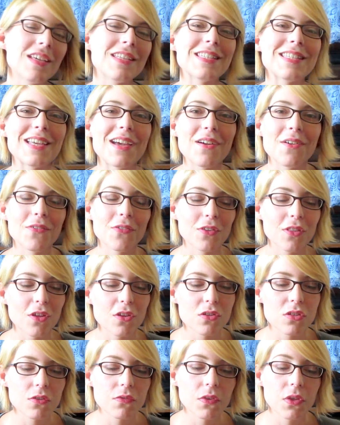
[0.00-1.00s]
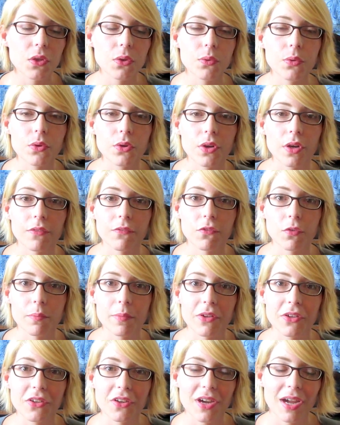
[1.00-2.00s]
so for those of you who are
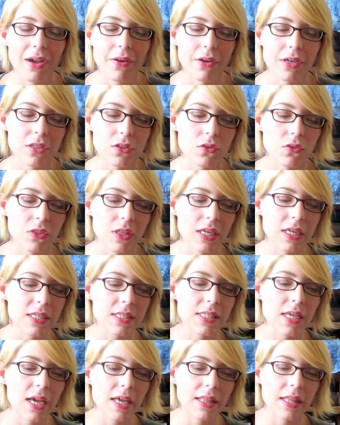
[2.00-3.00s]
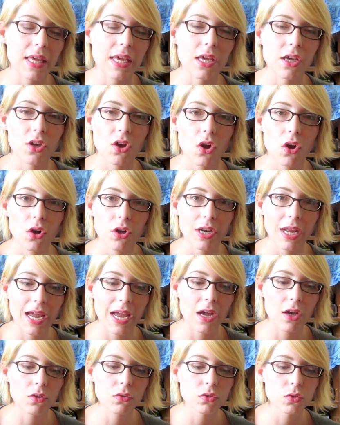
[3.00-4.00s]
unfamiliar how I do things, I lay a card
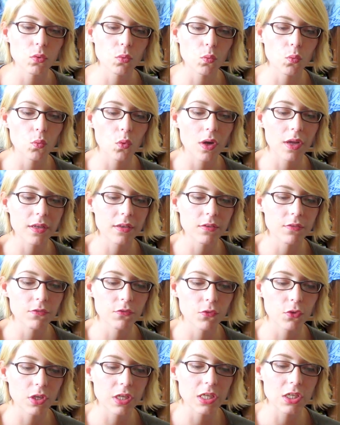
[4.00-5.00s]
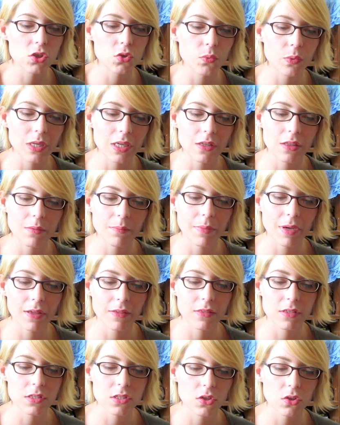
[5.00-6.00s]
out, one for each week of the
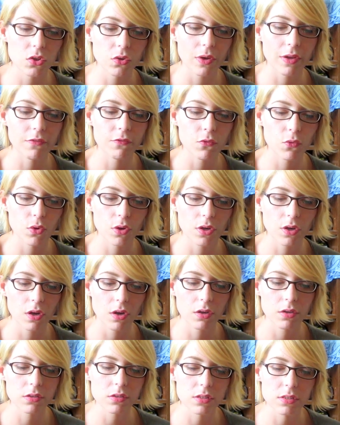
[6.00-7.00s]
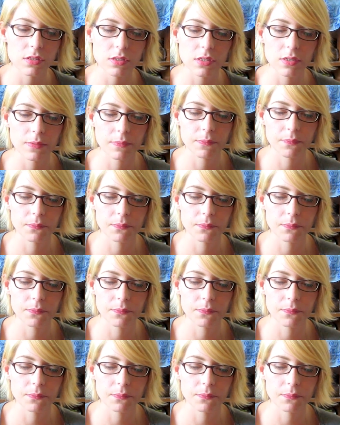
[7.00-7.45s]
month, so you have 4 cards.